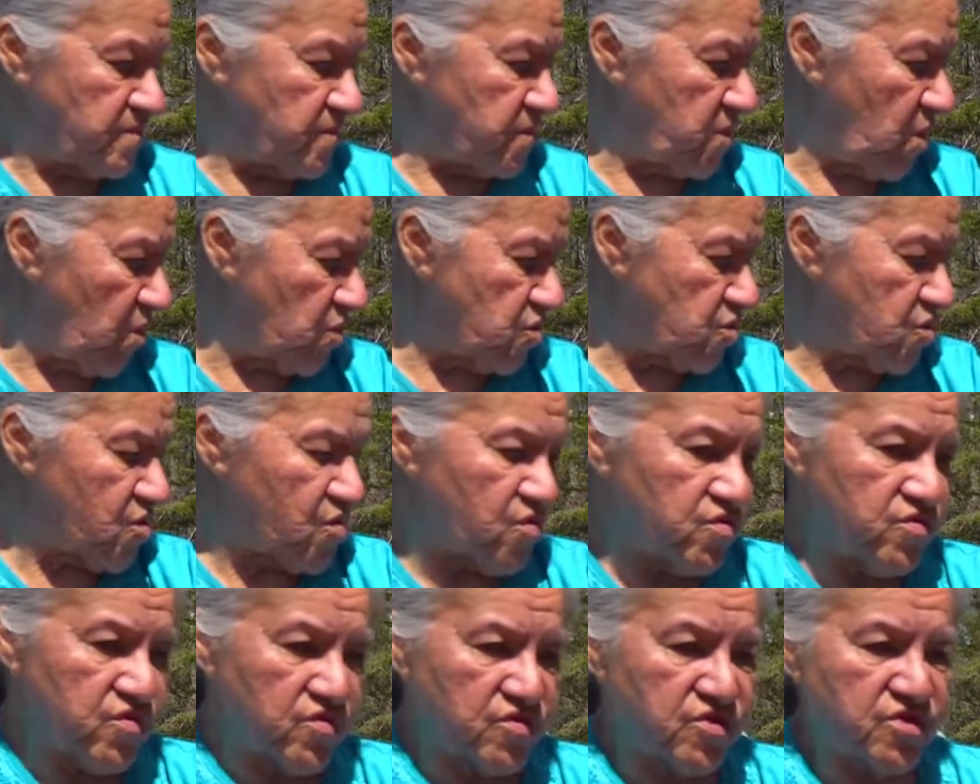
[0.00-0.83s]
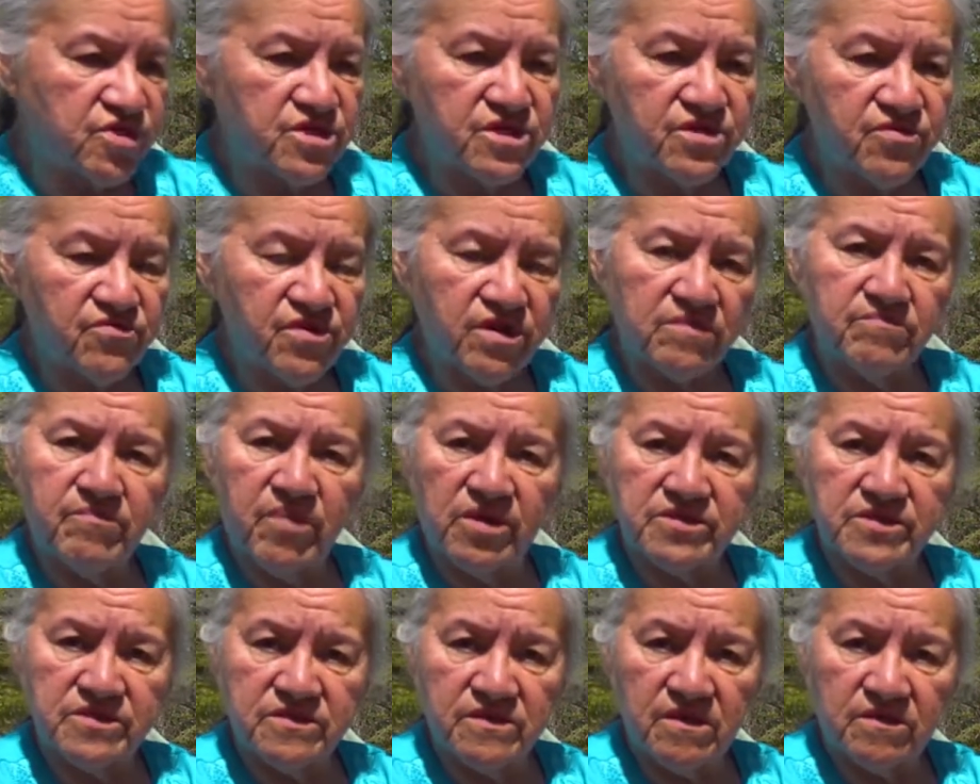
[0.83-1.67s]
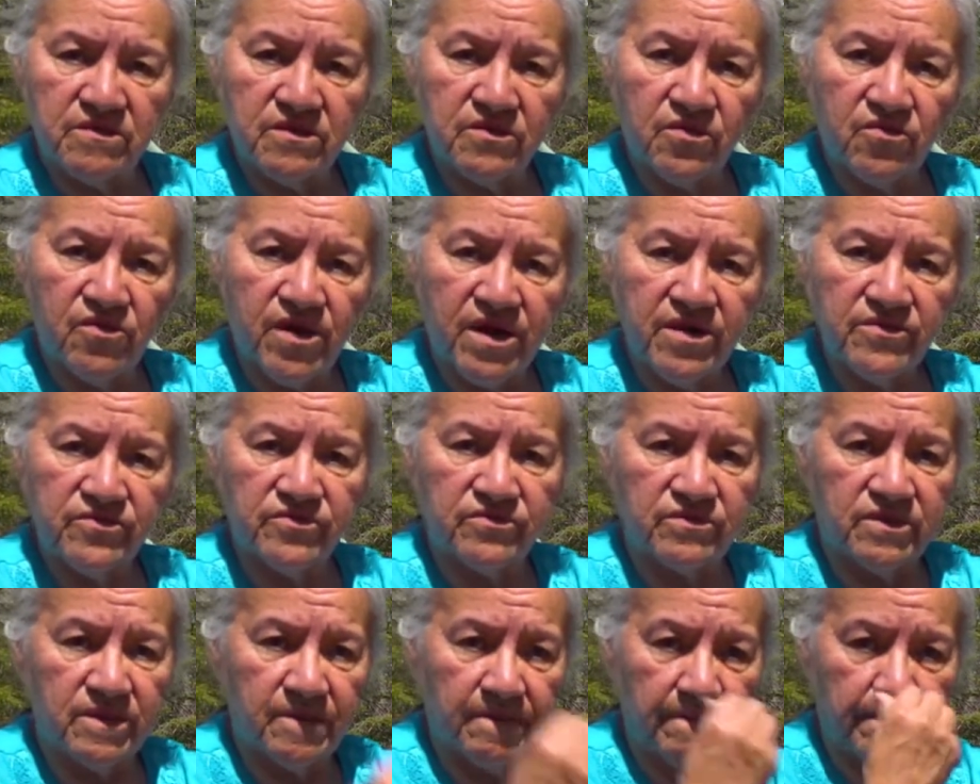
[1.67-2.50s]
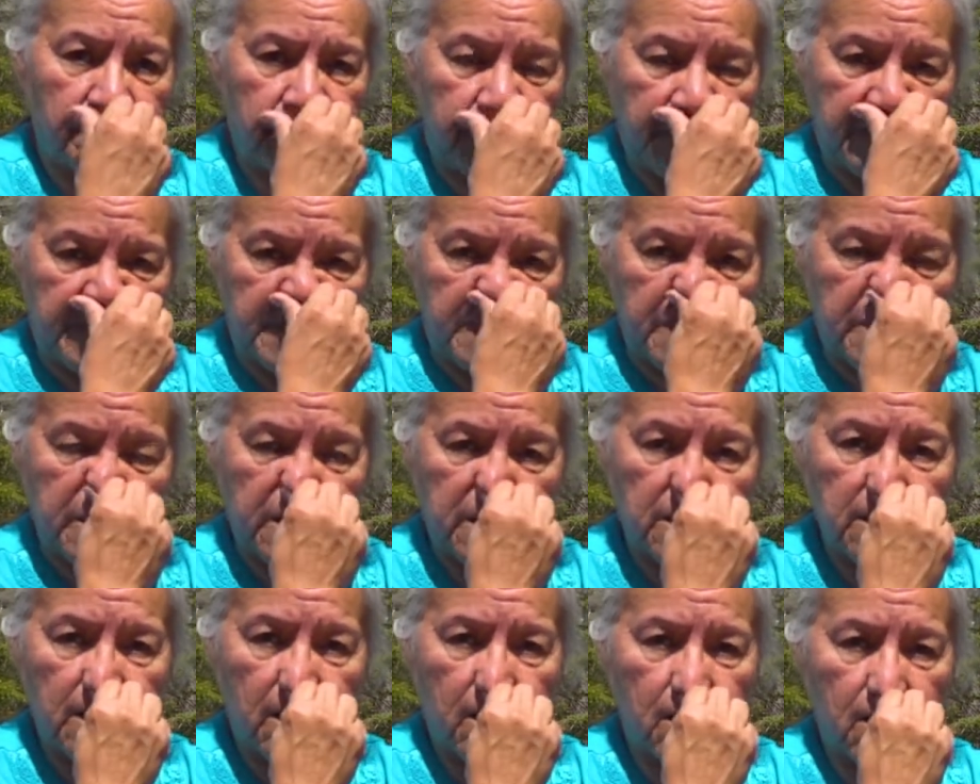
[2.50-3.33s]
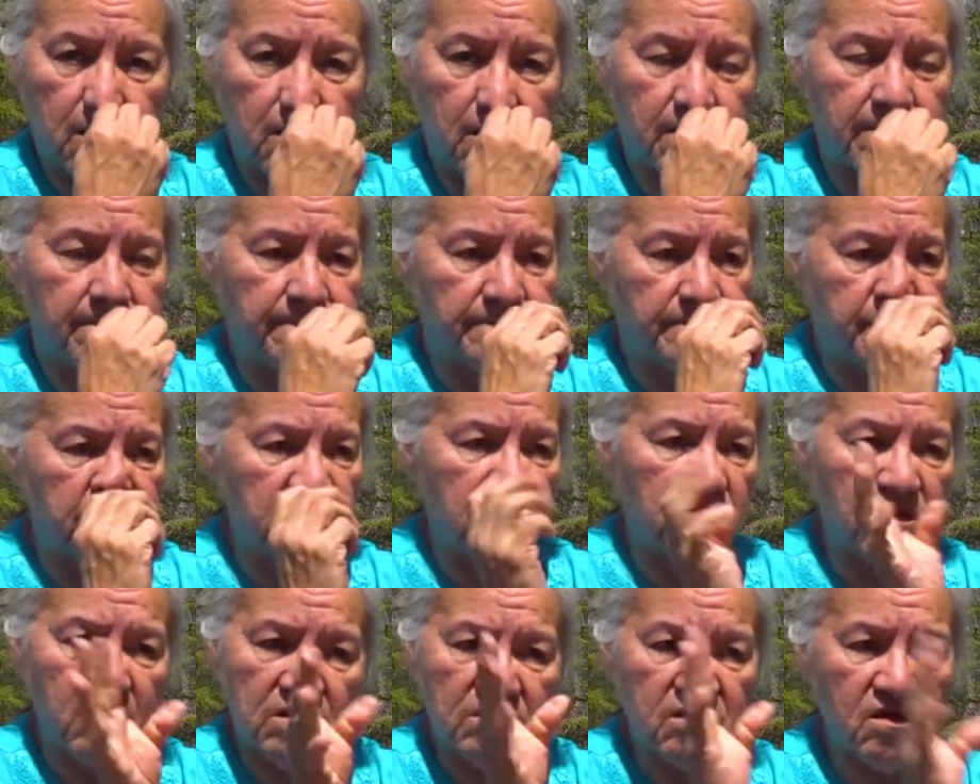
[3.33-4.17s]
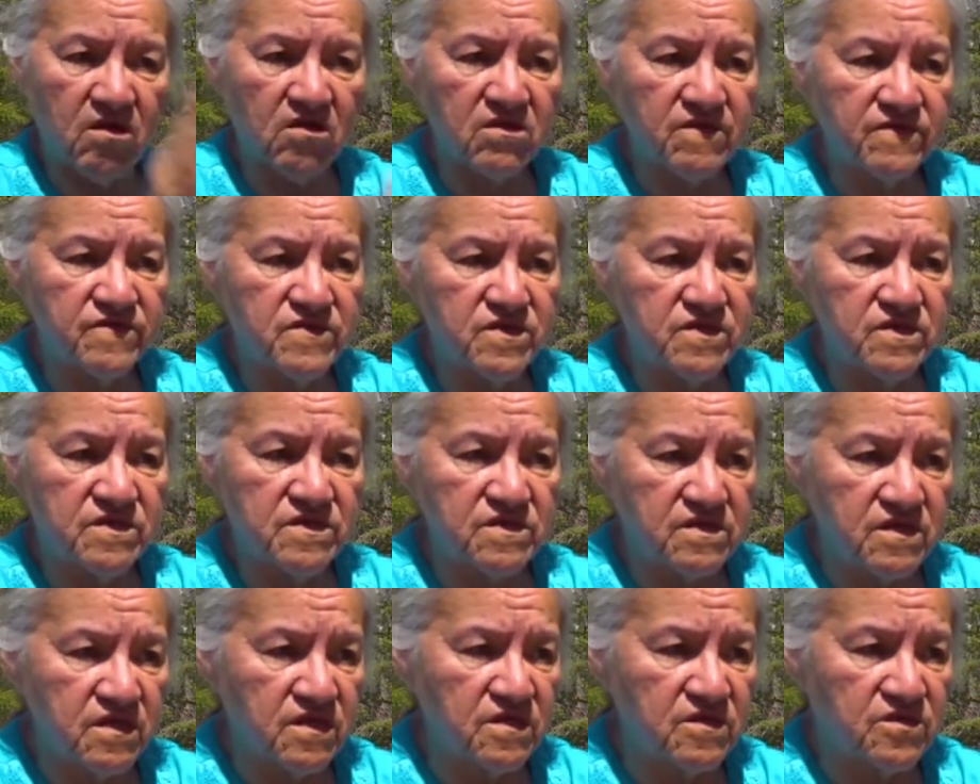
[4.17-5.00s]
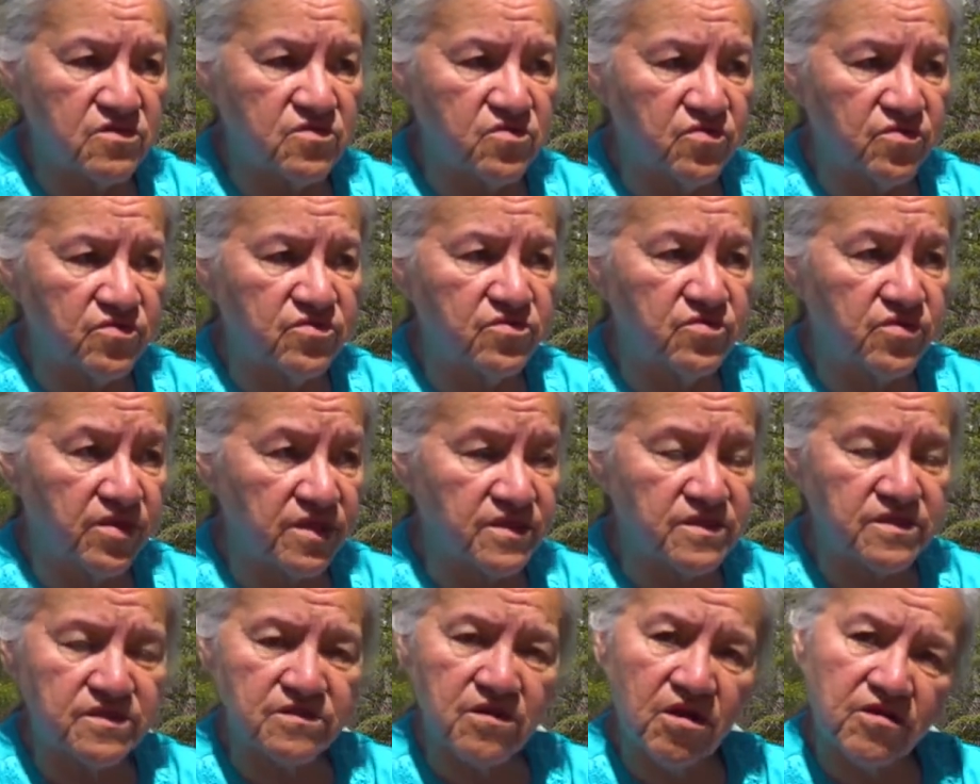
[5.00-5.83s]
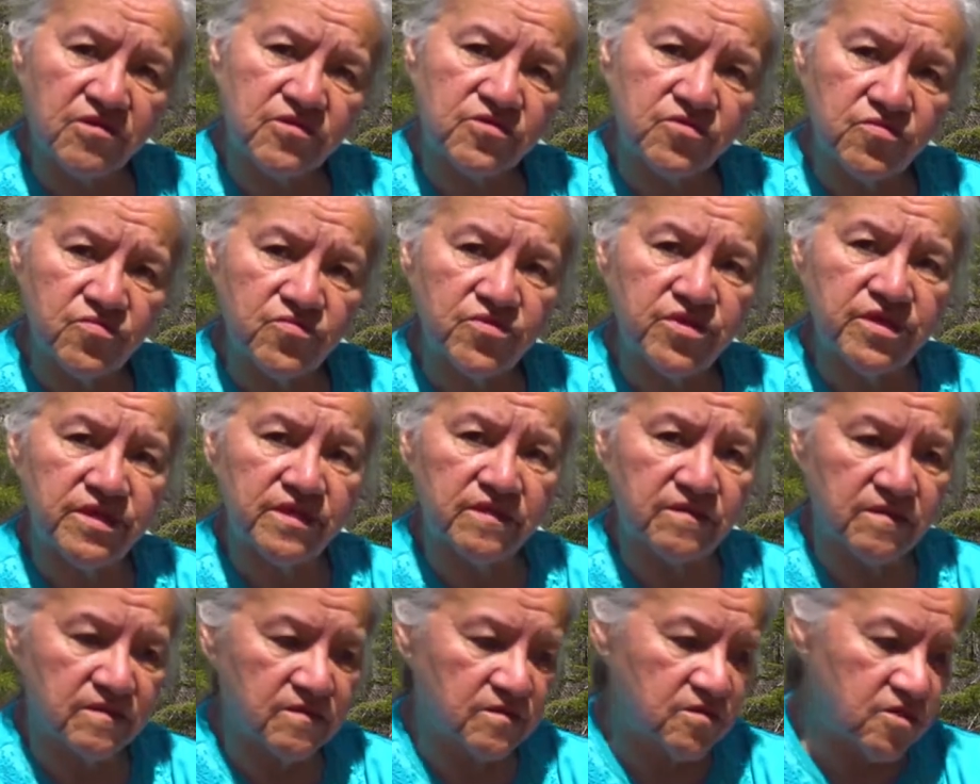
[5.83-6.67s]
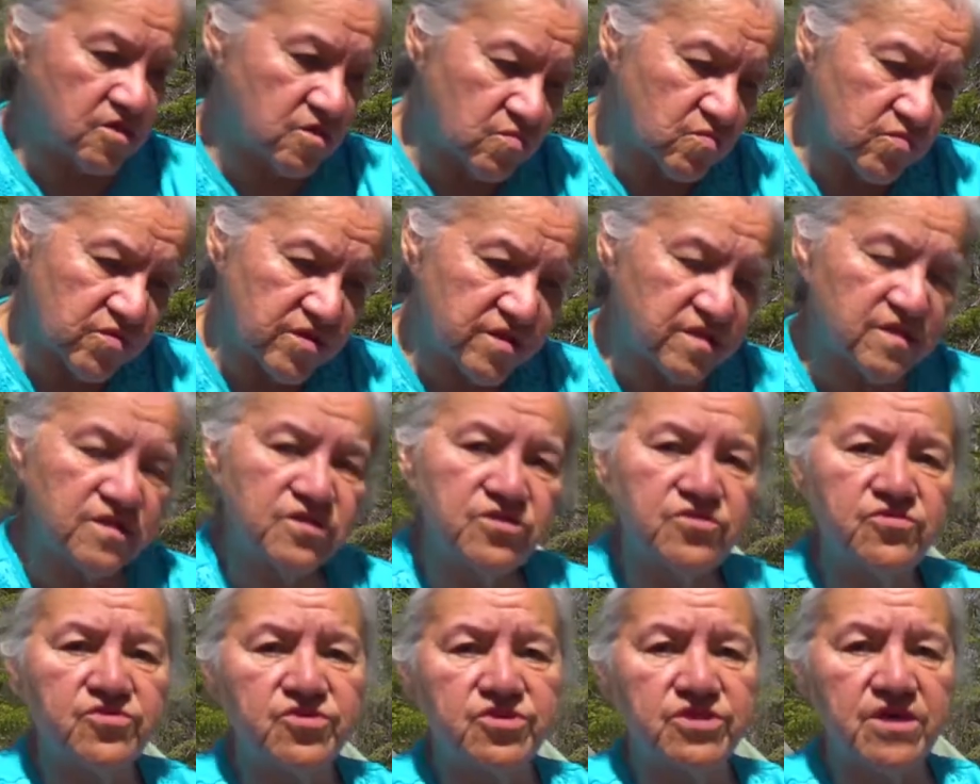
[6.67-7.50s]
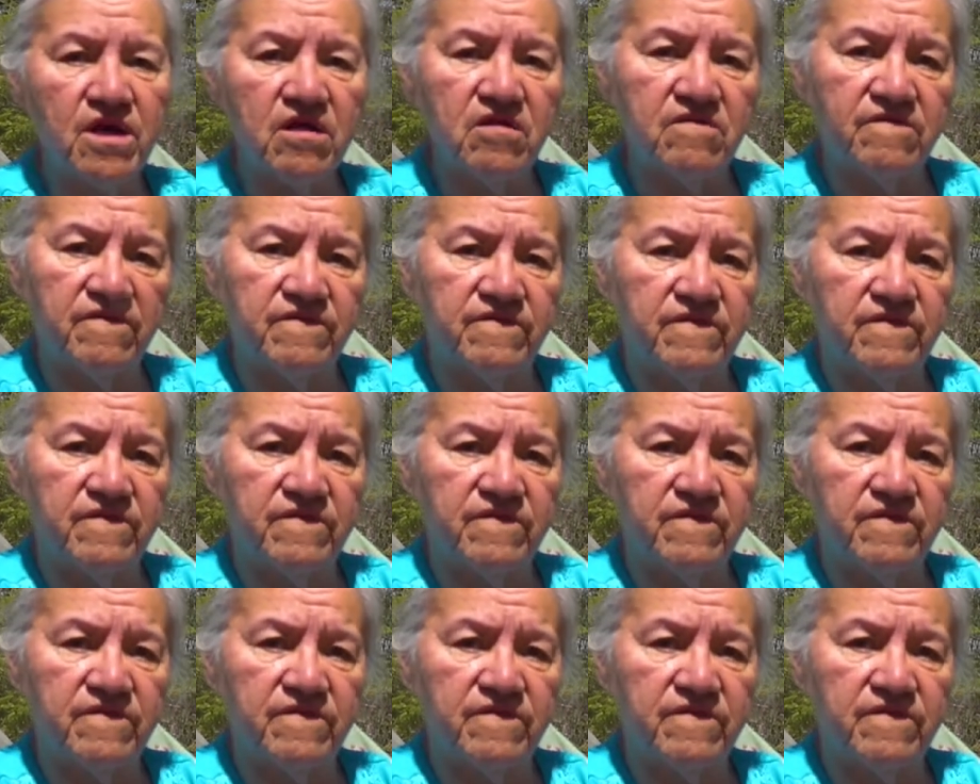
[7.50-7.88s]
Don't throw your cigarette butts on the ground. A lot of these things you can start doing within yourself.